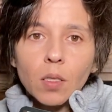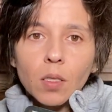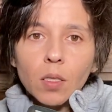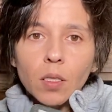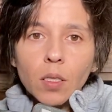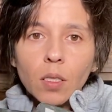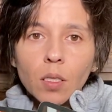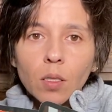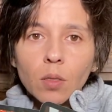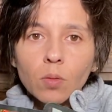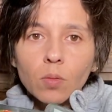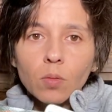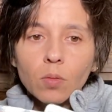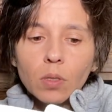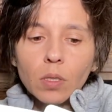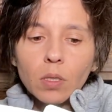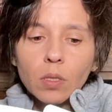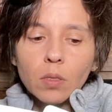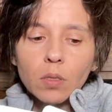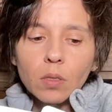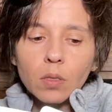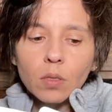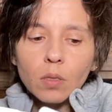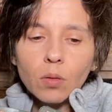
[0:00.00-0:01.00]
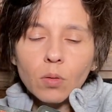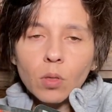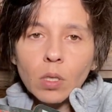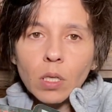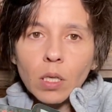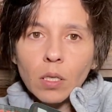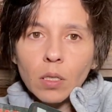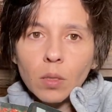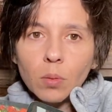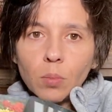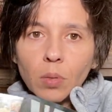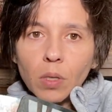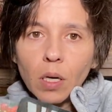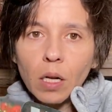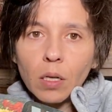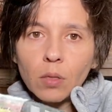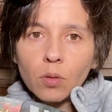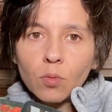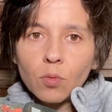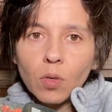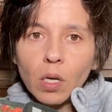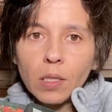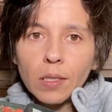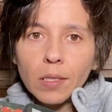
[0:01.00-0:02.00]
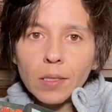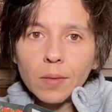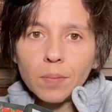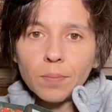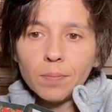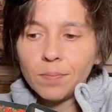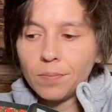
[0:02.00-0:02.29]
You know, okay, but I don't want it.